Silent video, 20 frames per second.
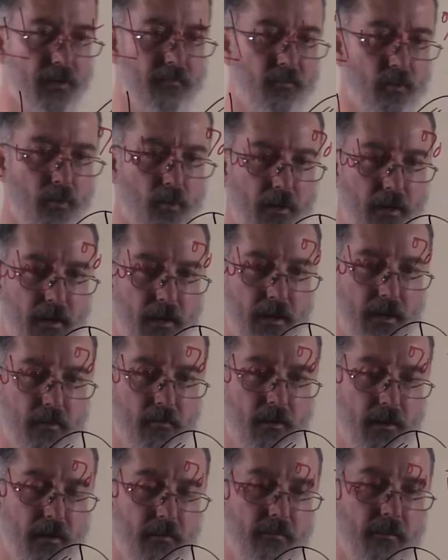of what we're going to get
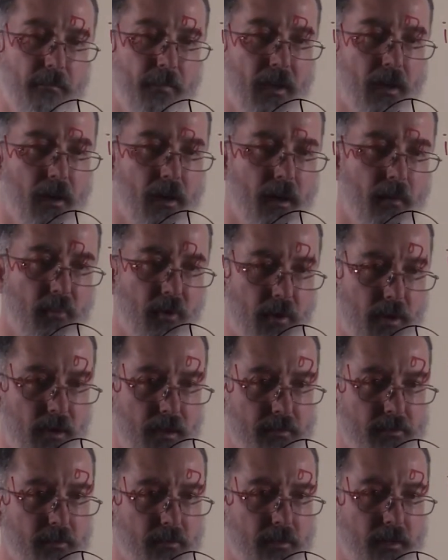rid of. But we
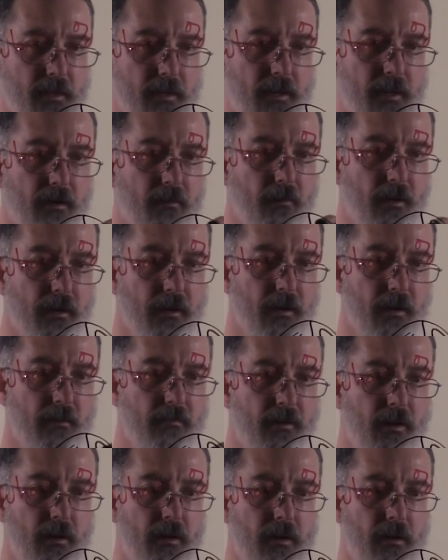also need to get rid
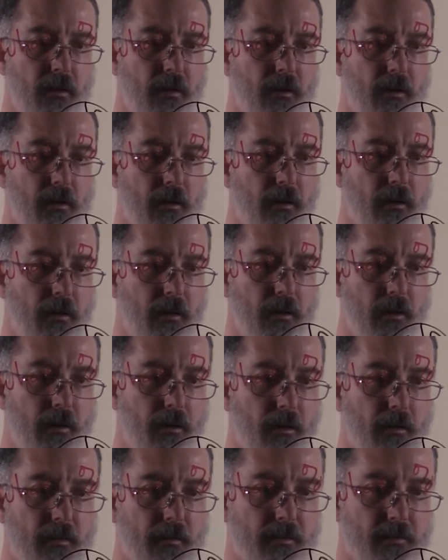of
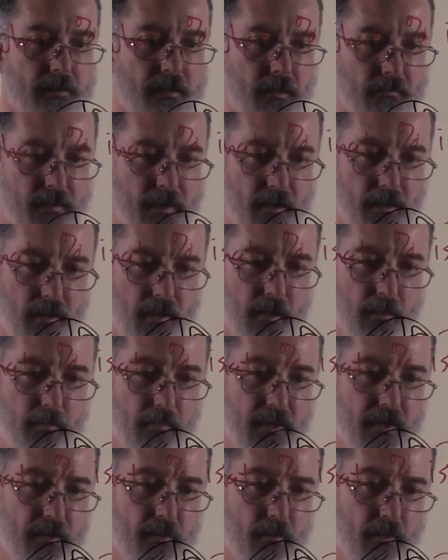this stuff here in
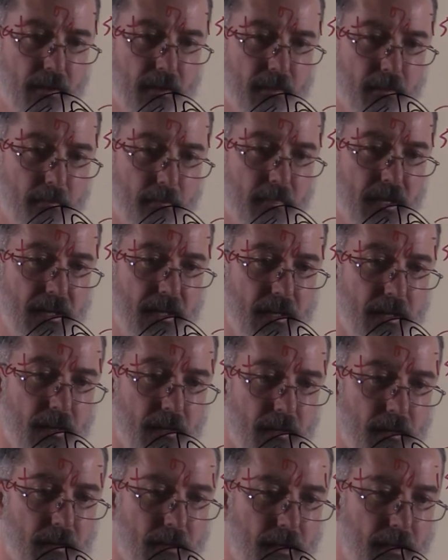between the
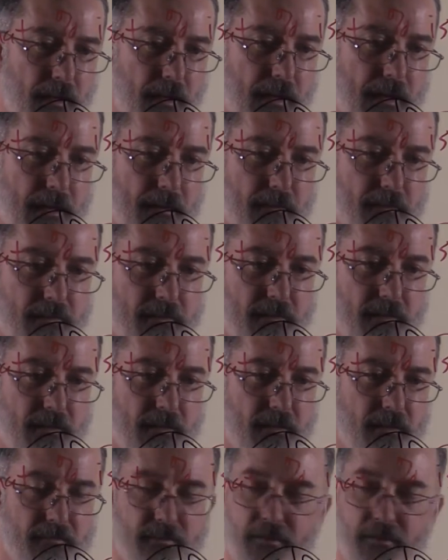mean and the z of